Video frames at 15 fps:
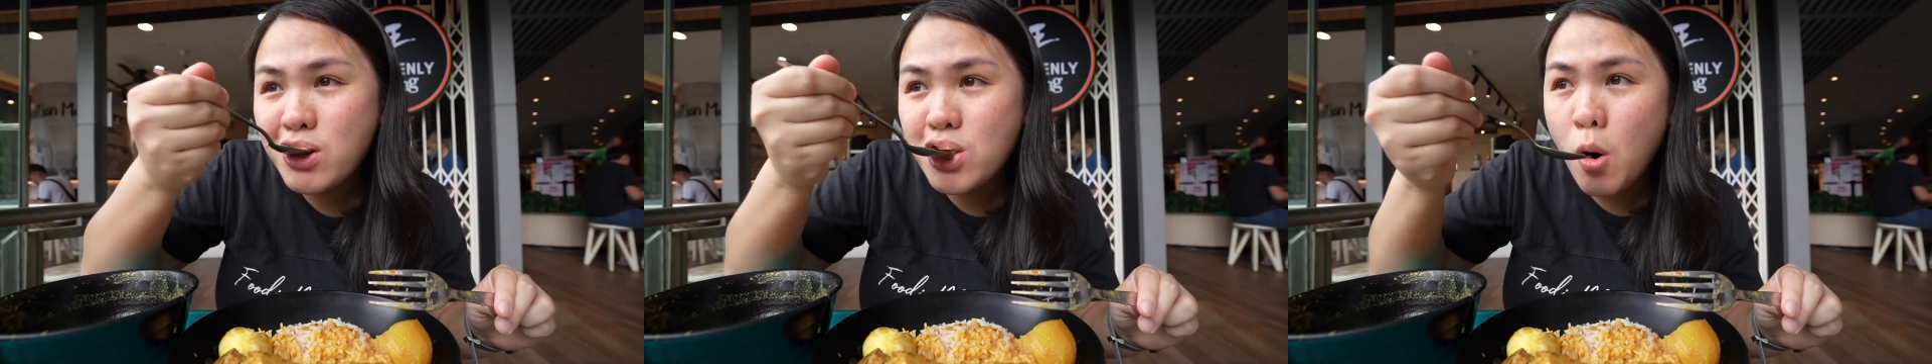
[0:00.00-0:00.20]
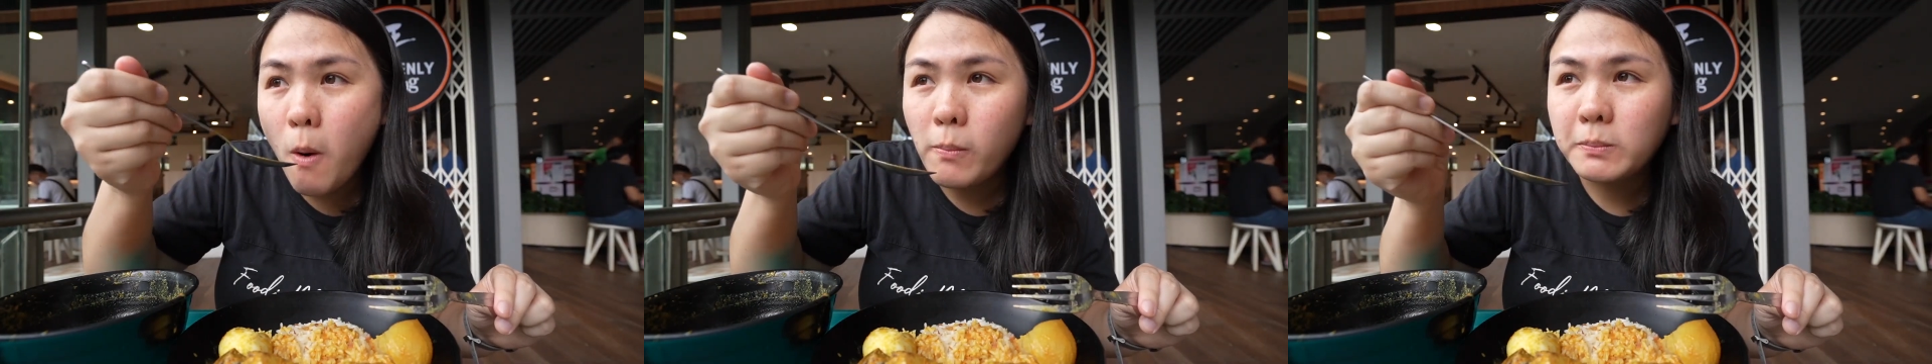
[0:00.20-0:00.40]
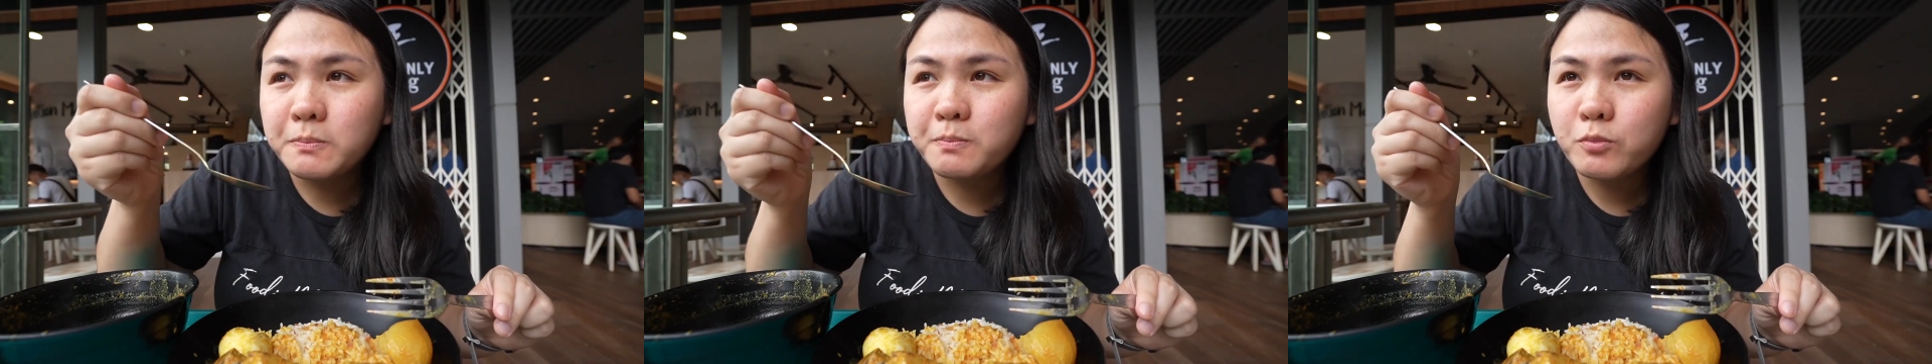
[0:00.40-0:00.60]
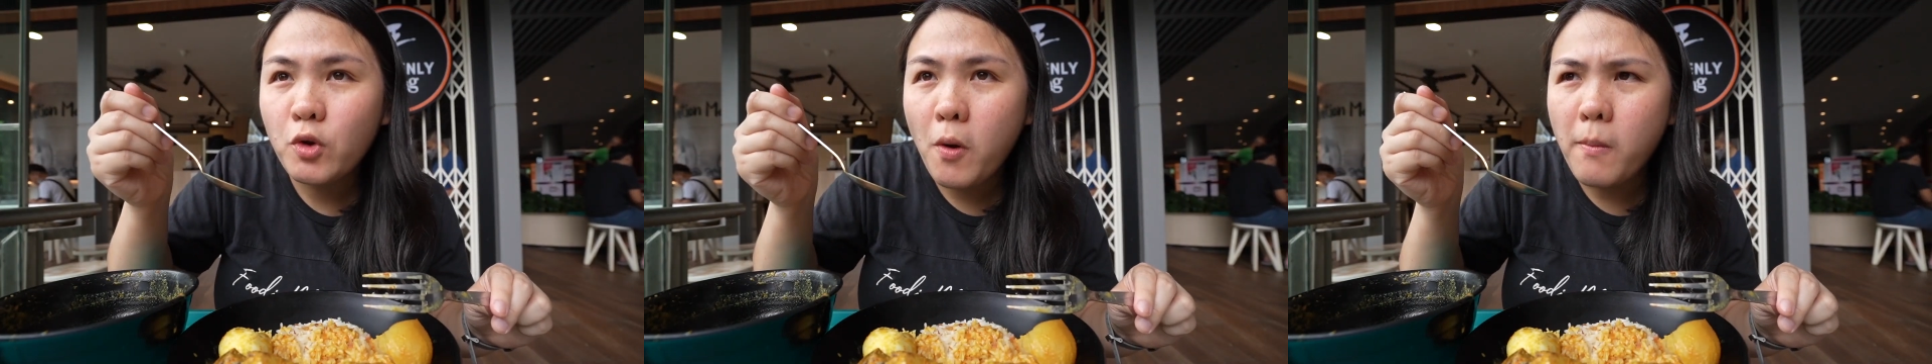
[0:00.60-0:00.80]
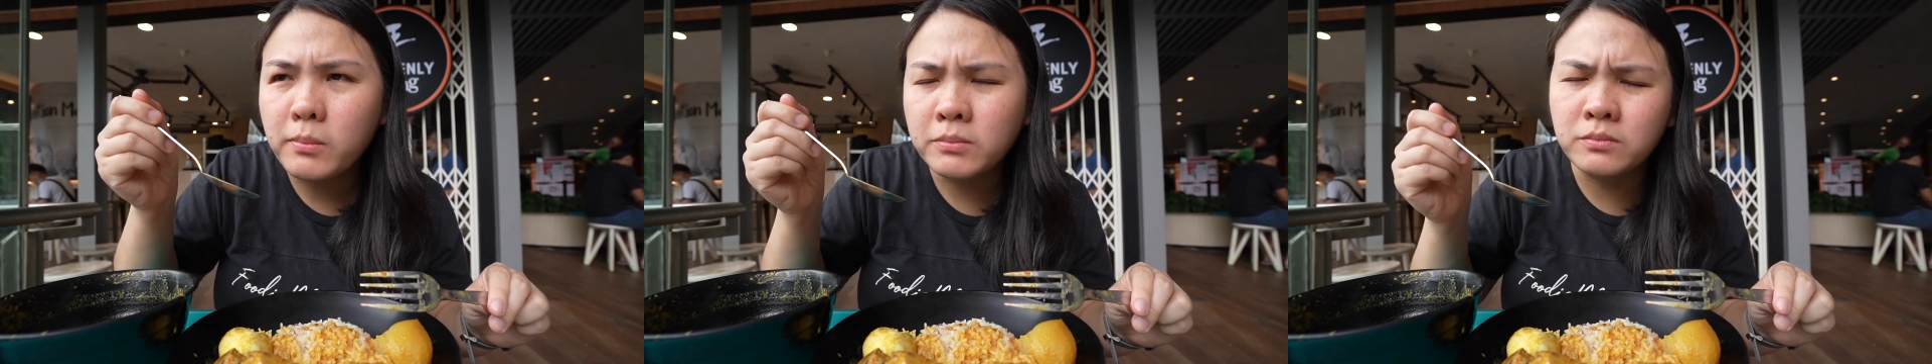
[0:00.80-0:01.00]
dish.
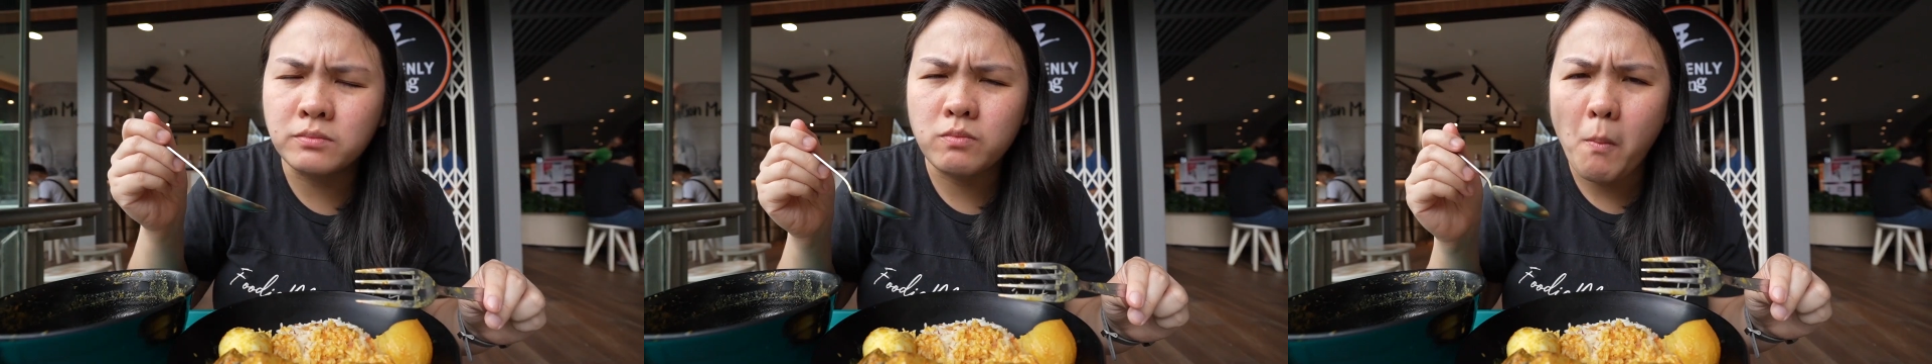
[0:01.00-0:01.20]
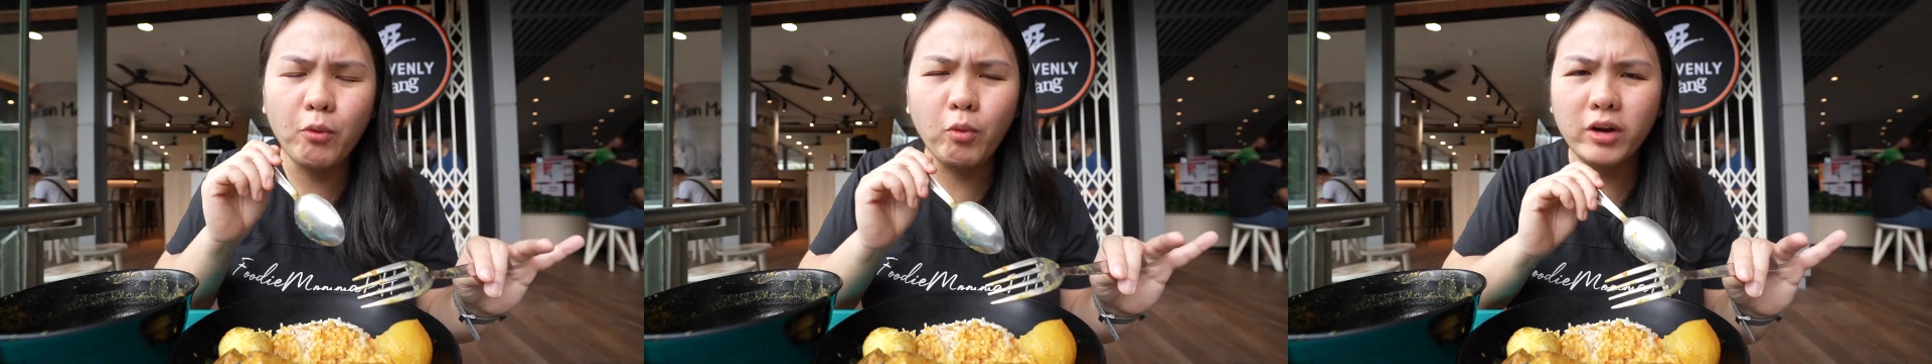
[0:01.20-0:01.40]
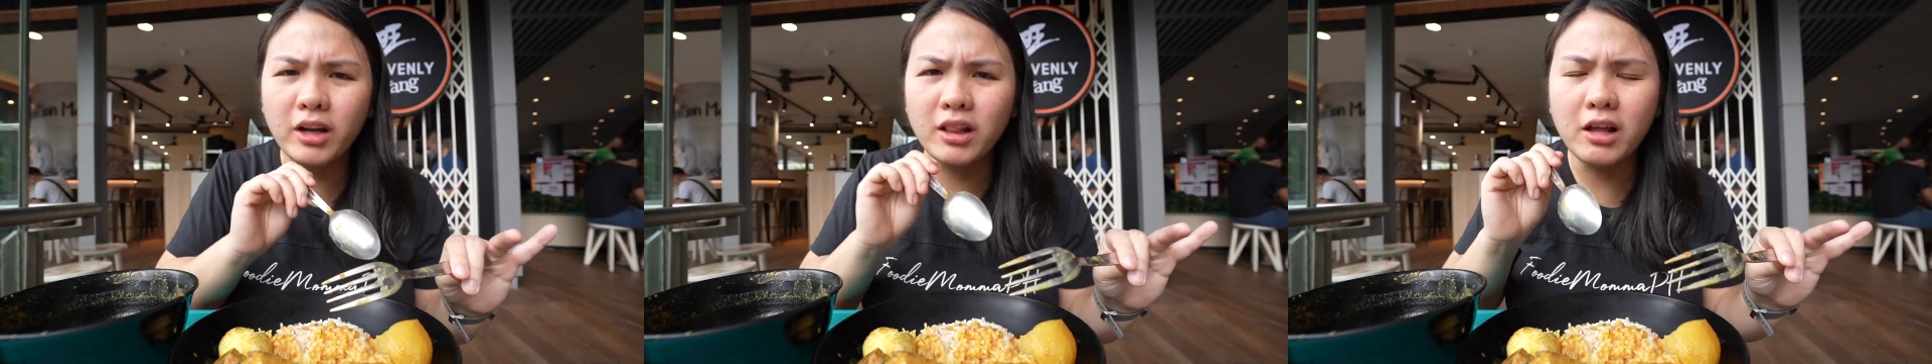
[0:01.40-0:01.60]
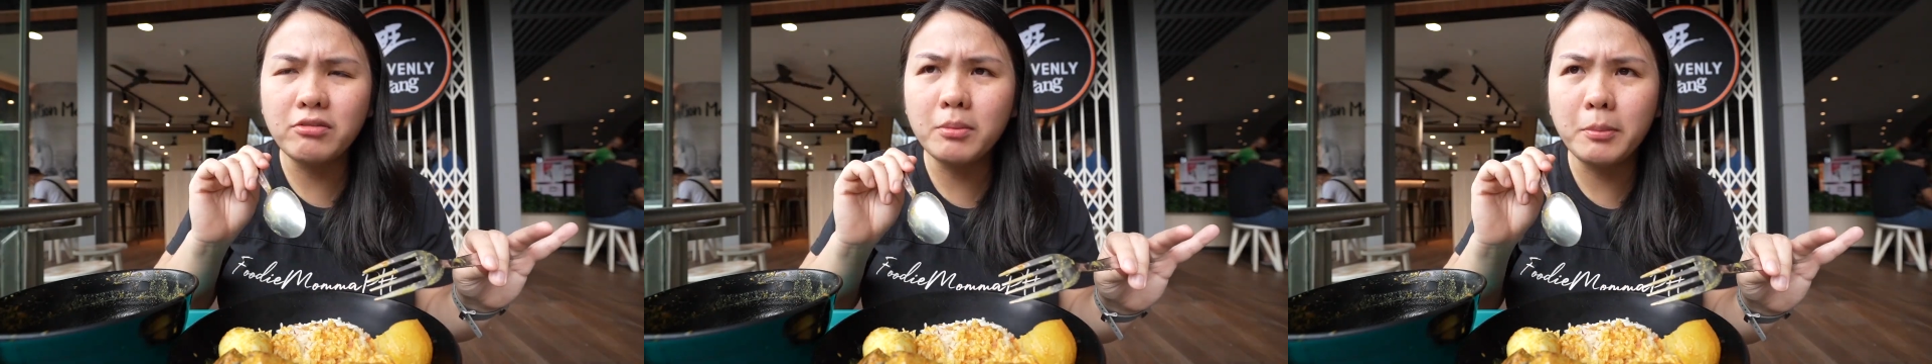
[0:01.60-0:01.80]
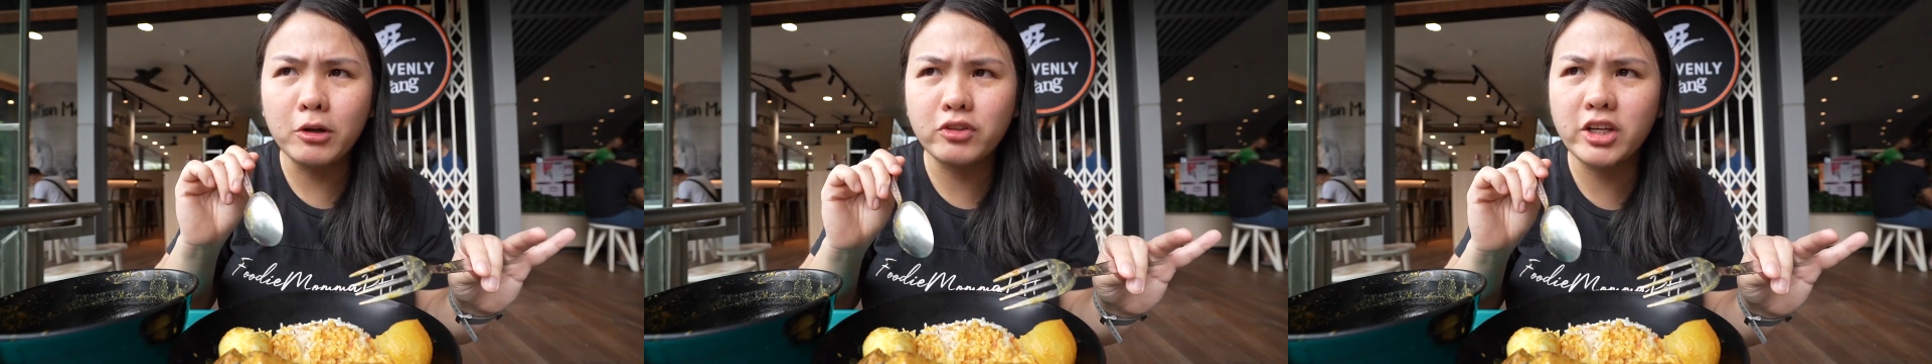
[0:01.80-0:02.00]
What I love
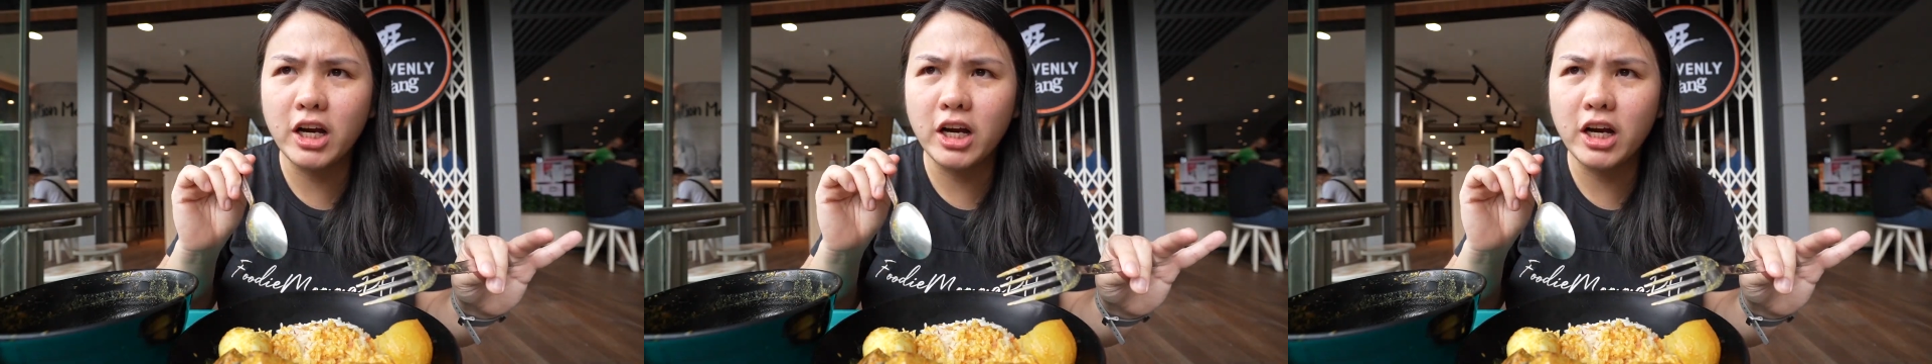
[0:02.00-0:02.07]
about the